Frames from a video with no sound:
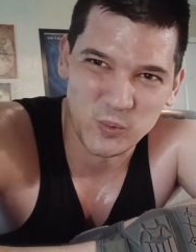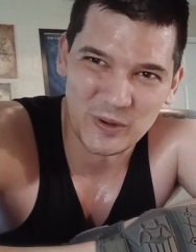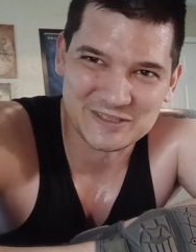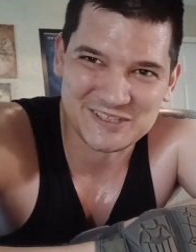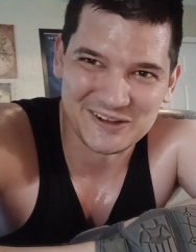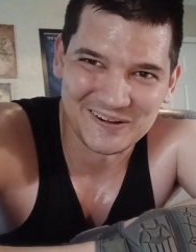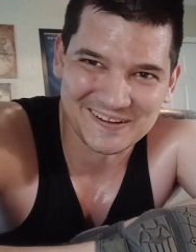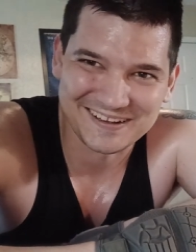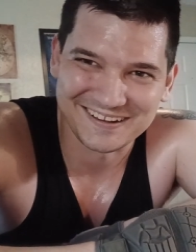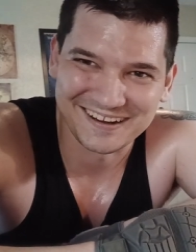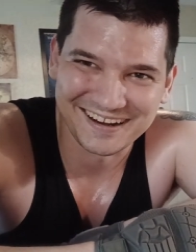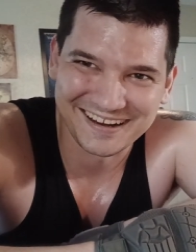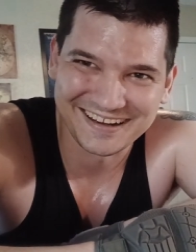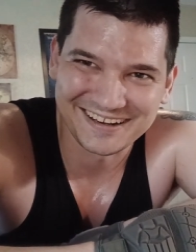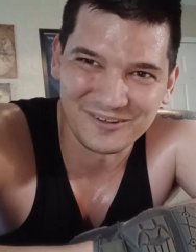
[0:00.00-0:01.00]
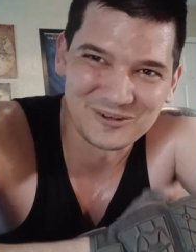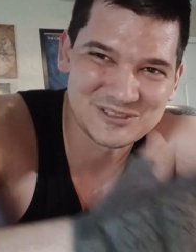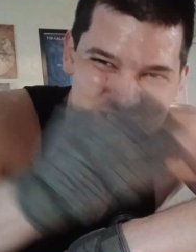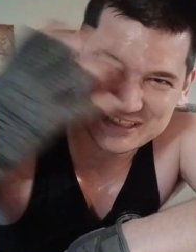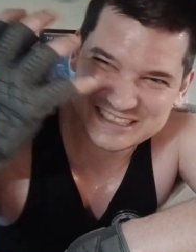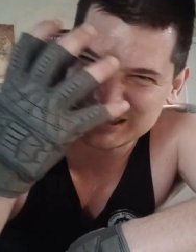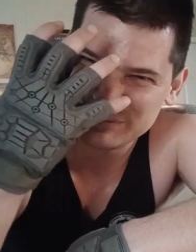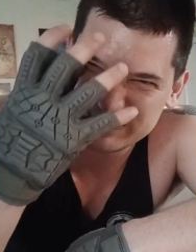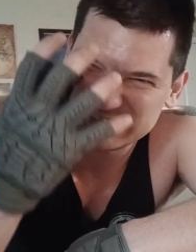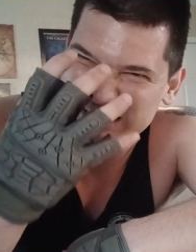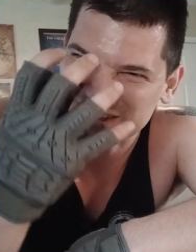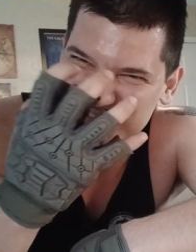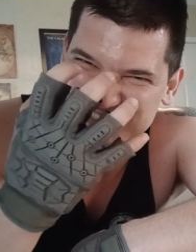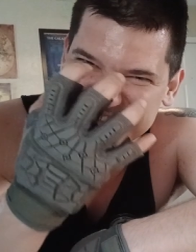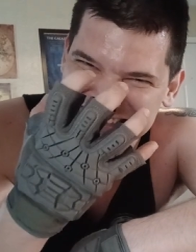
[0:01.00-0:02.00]
talk, all right? I want you guys to be as
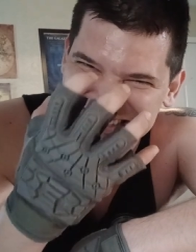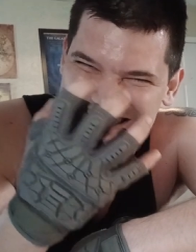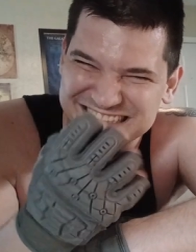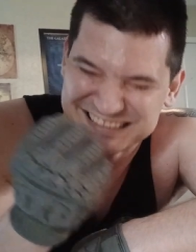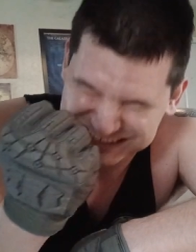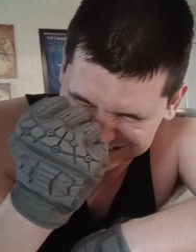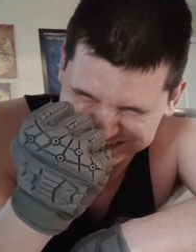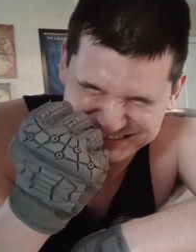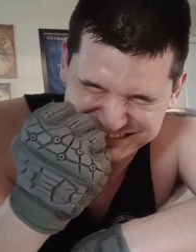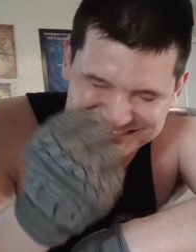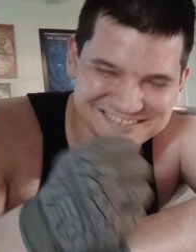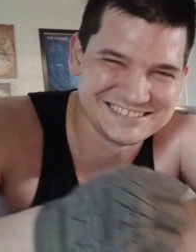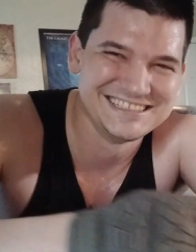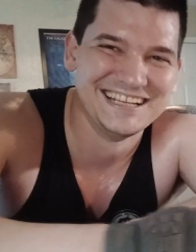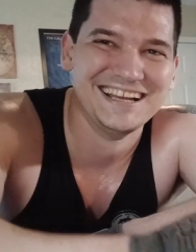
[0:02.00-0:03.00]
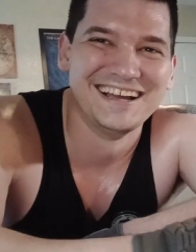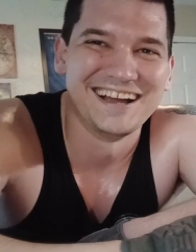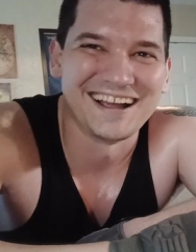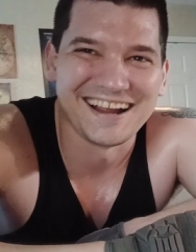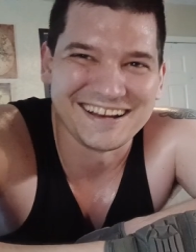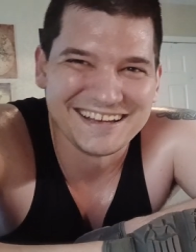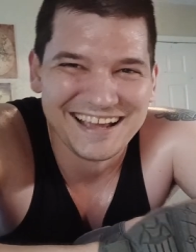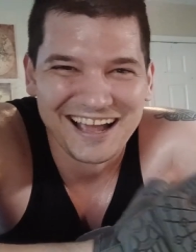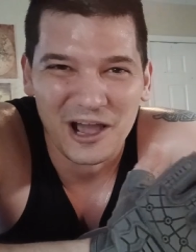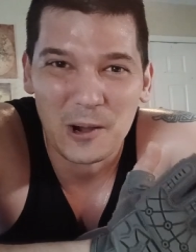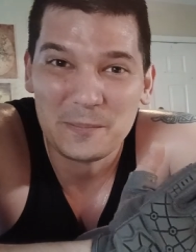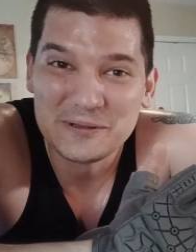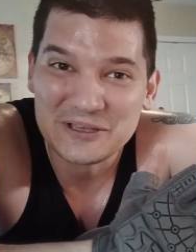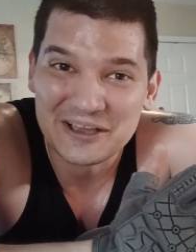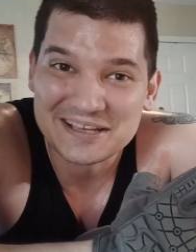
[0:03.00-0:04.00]
sweaty as this. All right, I
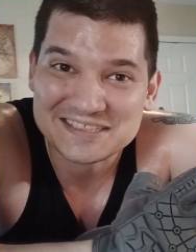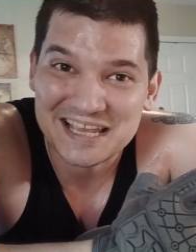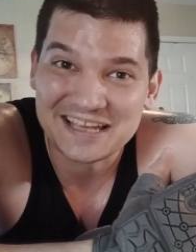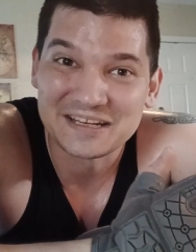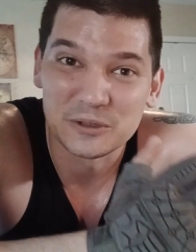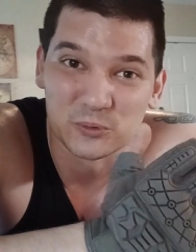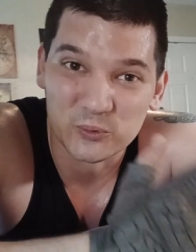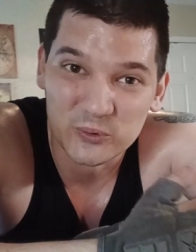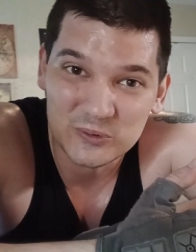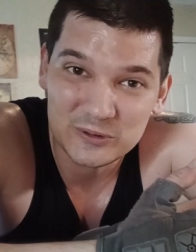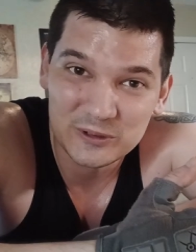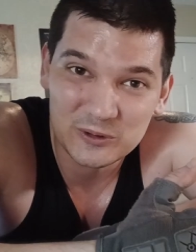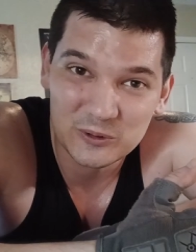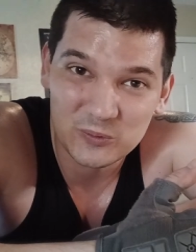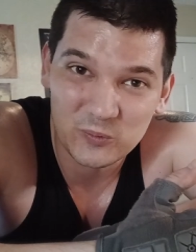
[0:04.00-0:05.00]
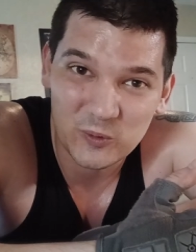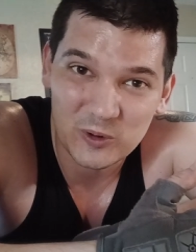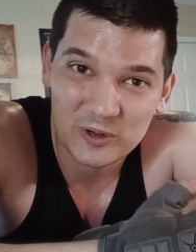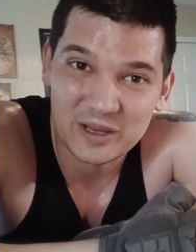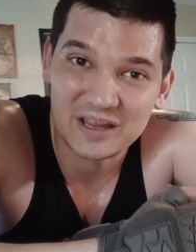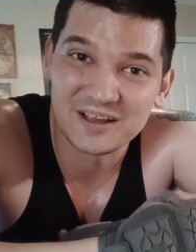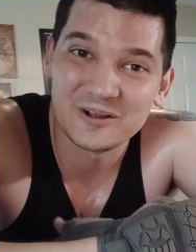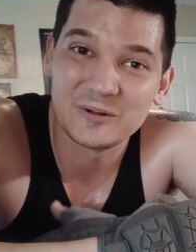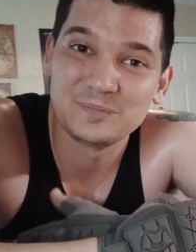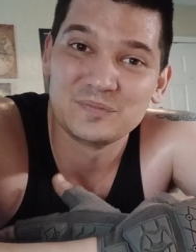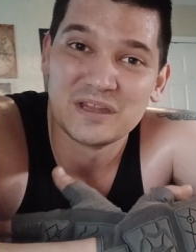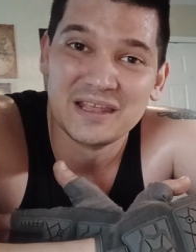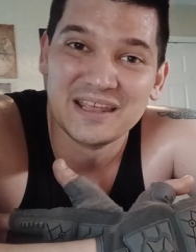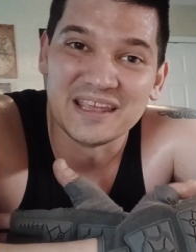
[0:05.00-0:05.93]
hope you guys had a really good workout.